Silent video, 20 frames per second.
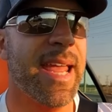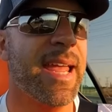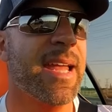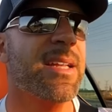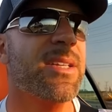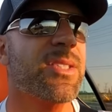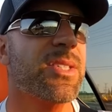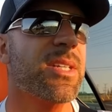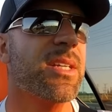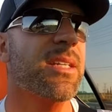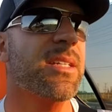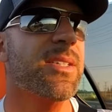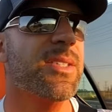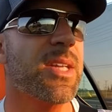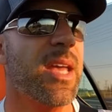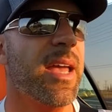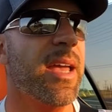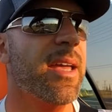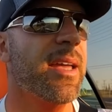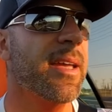dance
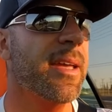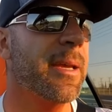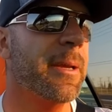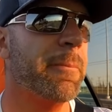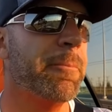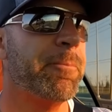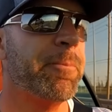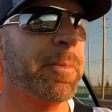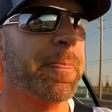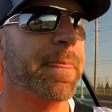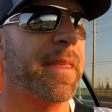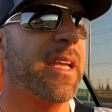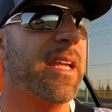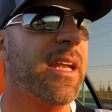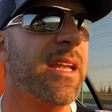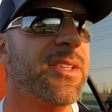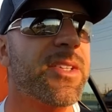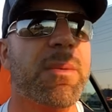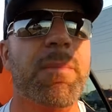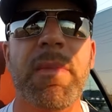is a
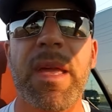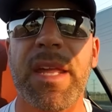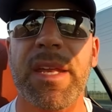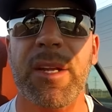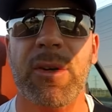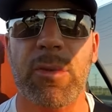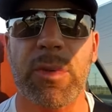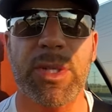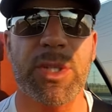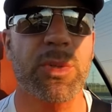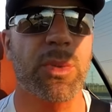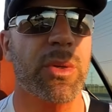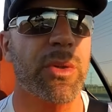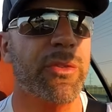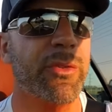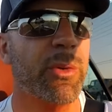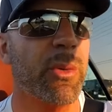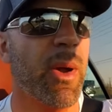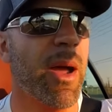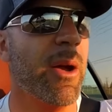it is a mating ritual.
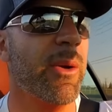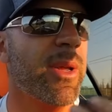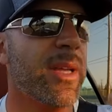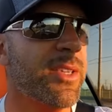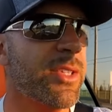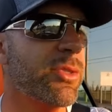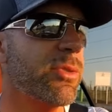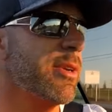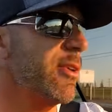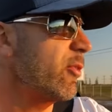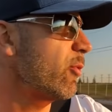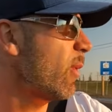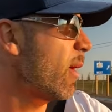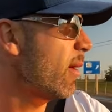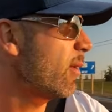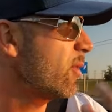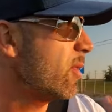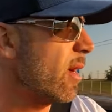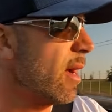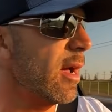Throughout history,
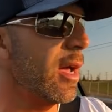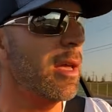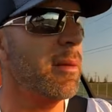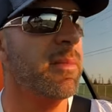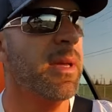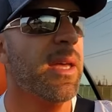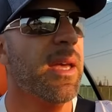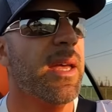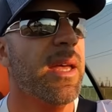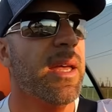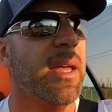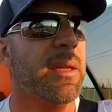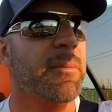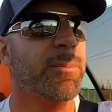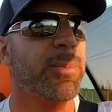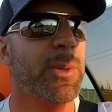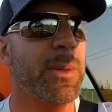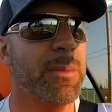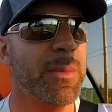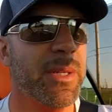throughout time,
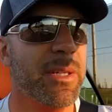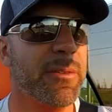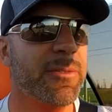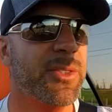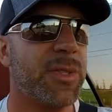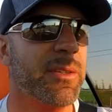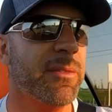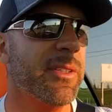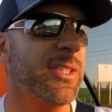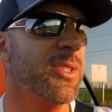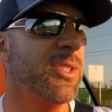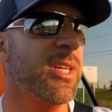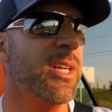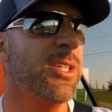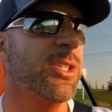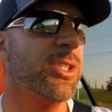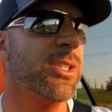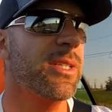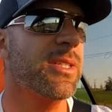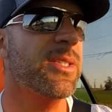in primitive
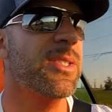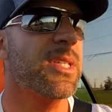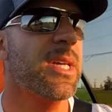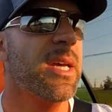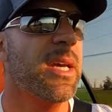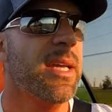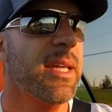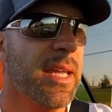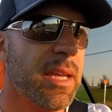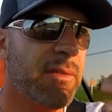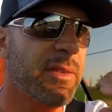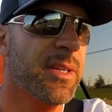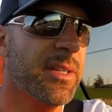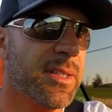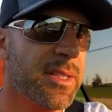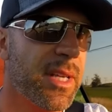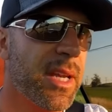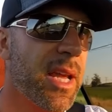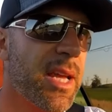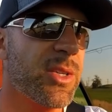civilizations, even
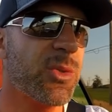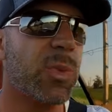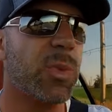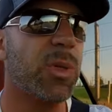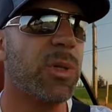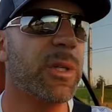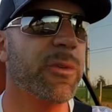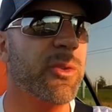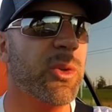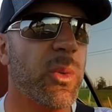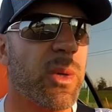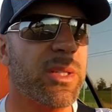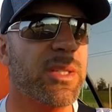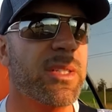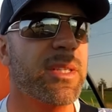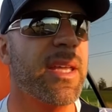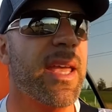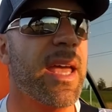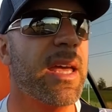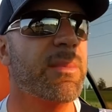in today's world, if you went
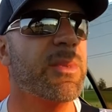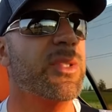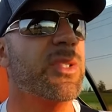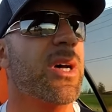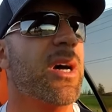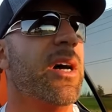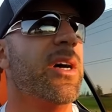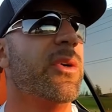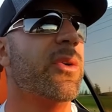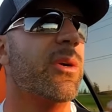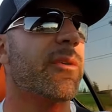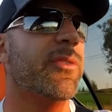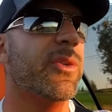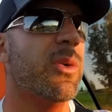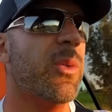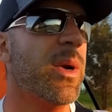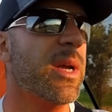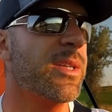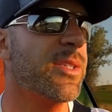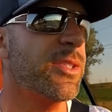to the Amazon or if
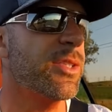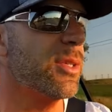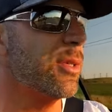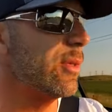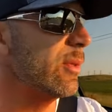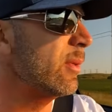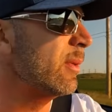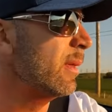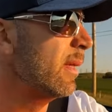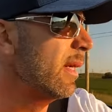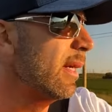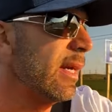you went to,